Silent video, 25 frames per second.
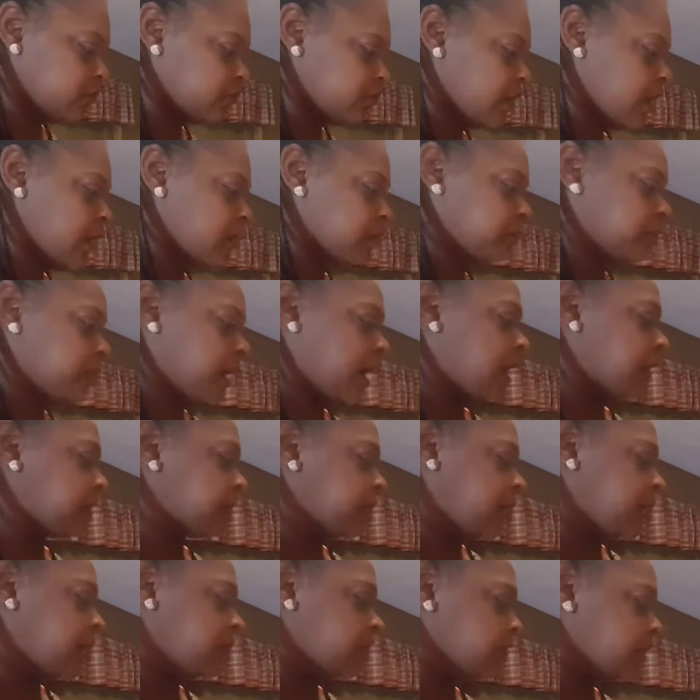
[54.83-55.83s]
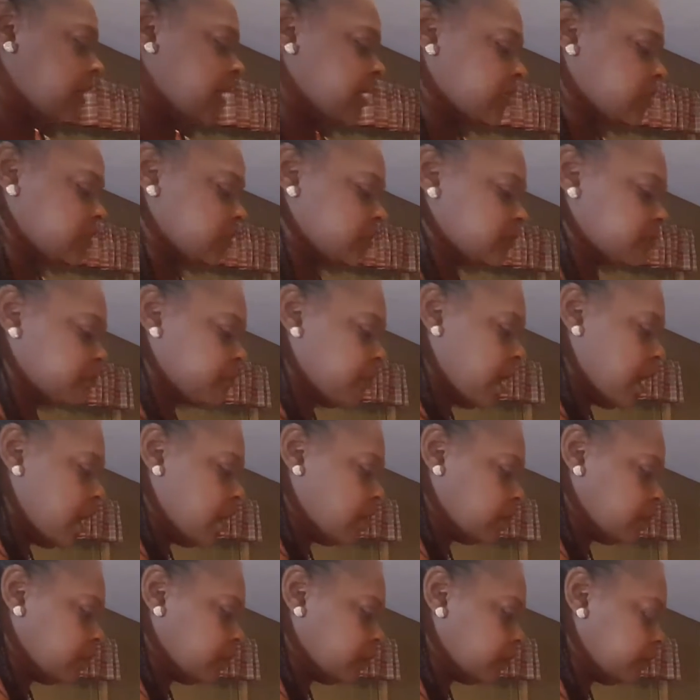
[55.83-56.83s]
I'm trying to buy kind of like
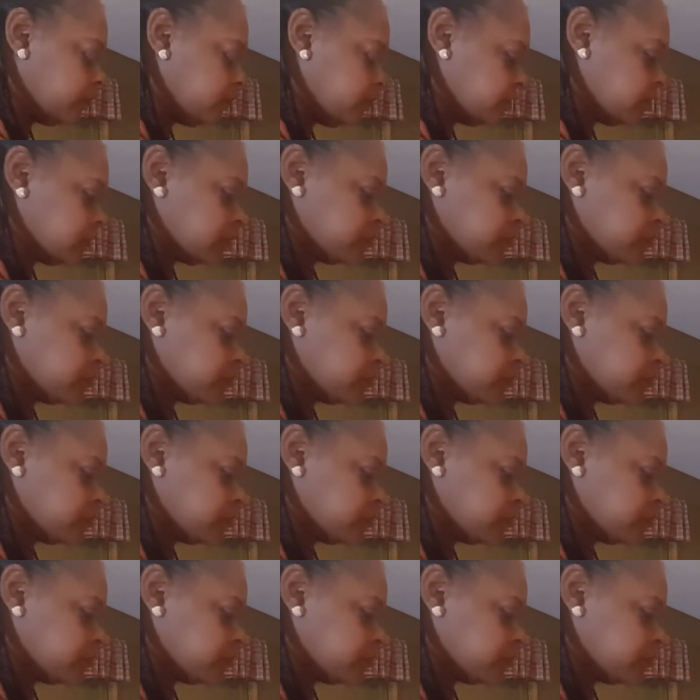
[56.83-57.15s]
smaller